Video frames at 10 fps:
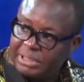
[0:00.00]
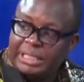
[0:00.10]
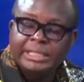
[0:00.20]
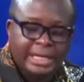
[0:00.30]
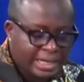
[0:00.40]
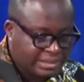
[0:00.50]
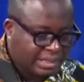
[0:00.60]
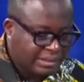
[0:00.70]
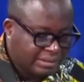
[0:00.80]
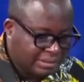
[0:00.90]
Yeah,
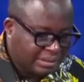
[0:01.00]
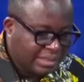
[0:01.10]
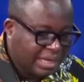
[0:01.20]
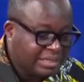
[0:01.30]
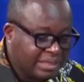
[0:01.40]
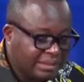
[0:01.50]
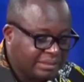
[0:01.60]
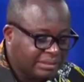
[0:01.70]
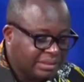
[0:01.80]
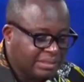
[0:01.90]
exactly.
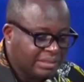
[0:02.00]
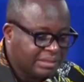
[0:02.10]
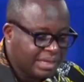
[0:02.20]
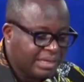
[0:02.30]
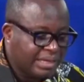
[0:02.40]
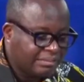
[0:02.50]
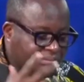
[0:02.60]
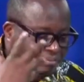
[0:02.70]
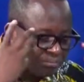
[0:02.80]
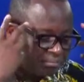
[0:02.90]
Exactly. I
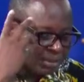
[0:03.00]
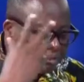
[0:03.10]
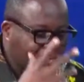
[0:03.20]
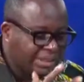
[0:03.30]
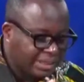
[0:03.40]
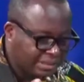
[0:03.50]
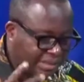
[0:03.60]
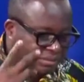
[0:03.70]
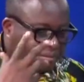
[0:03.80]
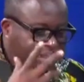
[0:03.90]
know, dear,
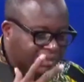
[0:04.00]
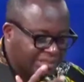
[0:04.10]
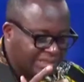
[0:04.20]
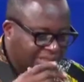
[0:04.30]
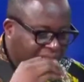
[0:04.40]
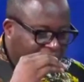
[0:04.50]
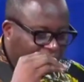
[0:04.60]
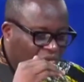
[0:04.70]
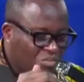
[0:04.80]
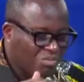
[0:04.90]
and tea,
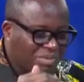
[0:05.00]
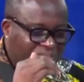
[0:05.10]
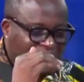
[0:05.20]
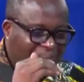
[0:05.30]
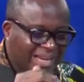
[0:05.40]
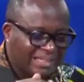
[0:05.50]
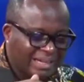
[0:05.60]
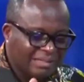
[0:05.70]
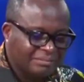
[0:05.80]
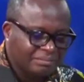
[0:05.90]
or Mumaja,
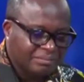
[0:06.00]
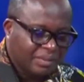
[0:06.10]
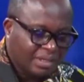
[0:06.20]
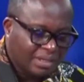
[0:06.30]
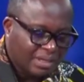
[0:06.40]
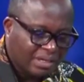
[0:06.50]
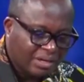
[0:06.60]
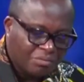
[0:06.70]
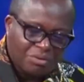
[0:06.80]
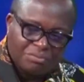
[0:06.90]
Yana. A
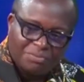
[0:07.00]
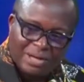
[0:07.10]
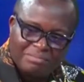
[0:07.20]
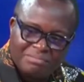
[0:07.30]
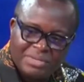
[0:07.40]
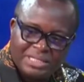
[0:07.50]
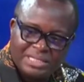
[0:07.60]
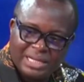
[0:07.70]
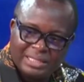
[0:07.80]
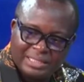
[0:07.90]
moon farm
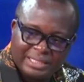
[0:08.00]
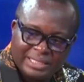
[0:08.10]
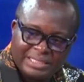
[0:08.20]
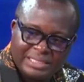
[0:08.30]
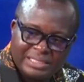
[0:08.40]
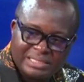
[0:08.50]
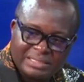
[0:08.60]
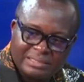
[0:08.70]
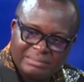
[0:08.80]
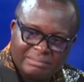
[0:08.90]
measure the NDC.
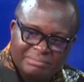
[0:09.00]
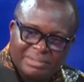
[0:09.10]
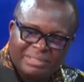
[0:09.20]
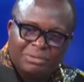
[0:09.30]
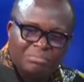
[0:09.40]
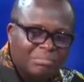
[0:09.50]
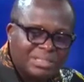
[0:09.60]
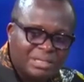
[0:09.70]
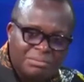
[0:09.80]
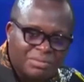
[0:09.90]
They don't
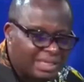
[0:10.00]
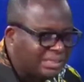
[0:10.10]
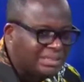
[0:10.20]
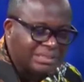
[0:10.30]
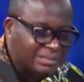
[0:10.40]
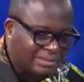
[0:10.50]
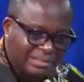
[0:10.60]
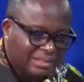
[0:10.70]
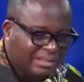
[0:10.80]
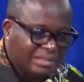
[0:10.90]
measure with NDC.
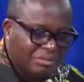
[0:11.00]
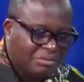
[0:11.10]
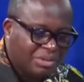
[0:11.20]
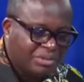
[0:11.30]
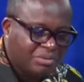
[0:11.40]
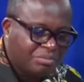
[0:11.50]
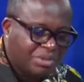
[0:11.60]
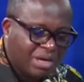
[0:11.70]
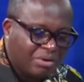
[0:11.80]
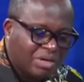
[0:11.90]
Obviously, will
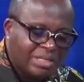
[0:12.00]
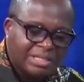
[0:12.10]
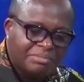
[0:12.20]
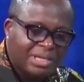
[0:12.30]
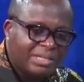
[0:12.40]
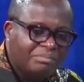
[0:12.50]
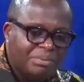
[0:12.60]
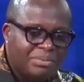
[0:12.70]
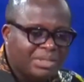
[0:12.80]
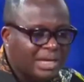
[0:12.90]
be our can be an
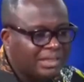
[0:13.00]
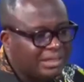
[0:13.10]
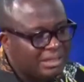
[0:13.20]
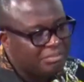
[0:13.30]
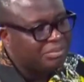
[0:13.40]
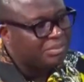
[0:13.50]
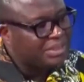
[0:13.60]
MPP, an MPP,